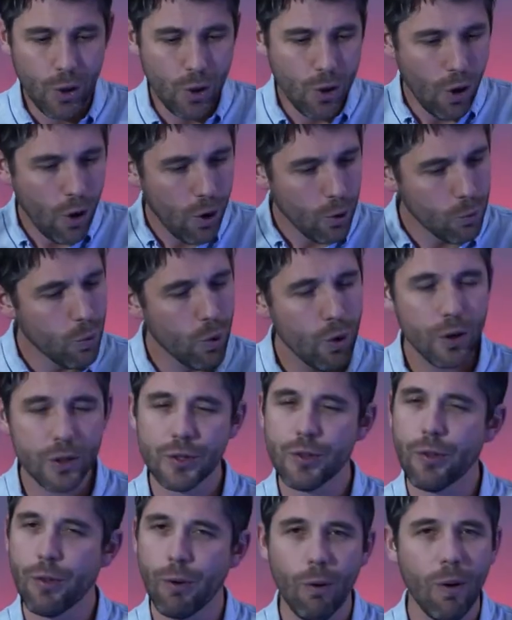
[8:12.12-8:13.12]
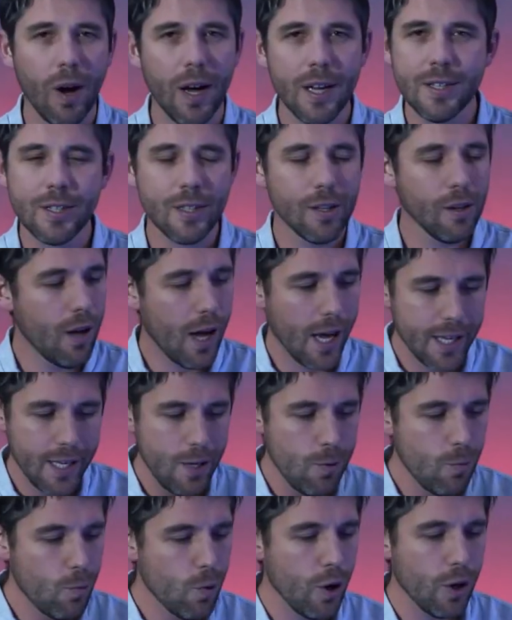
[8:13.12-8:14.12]
God works through us like
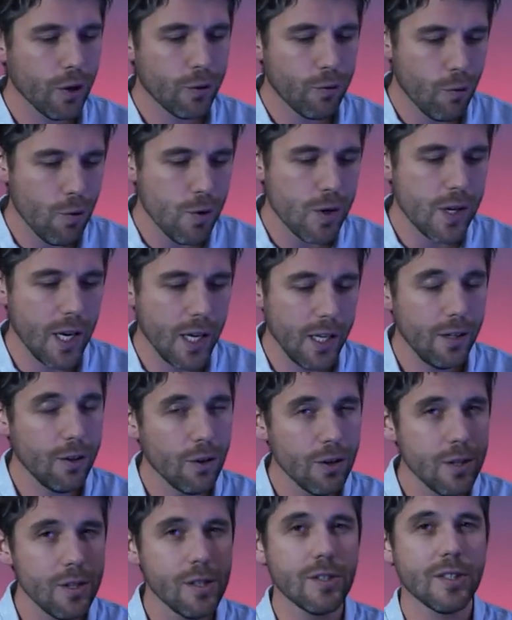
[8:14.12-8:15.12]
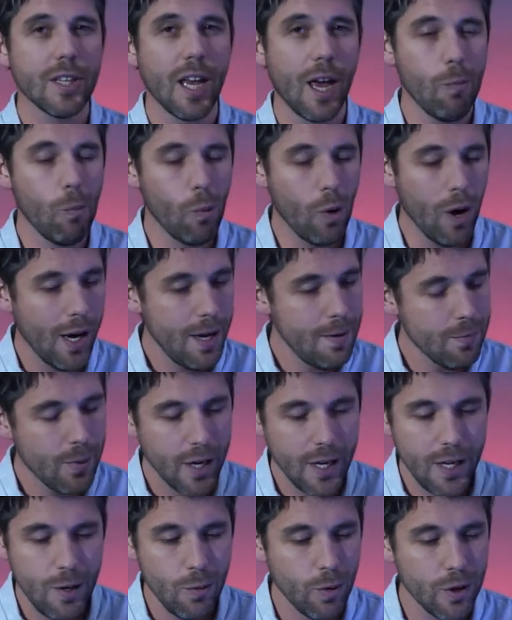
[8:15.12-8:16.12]
he worked through Gideon, not in the same way,
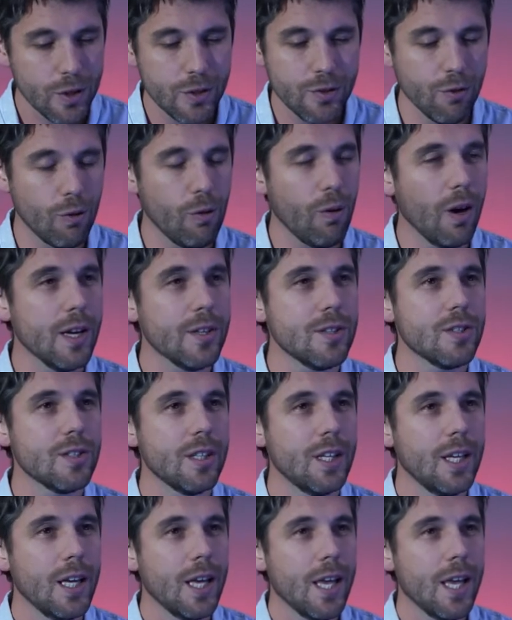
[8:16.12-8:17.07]
but he works through us,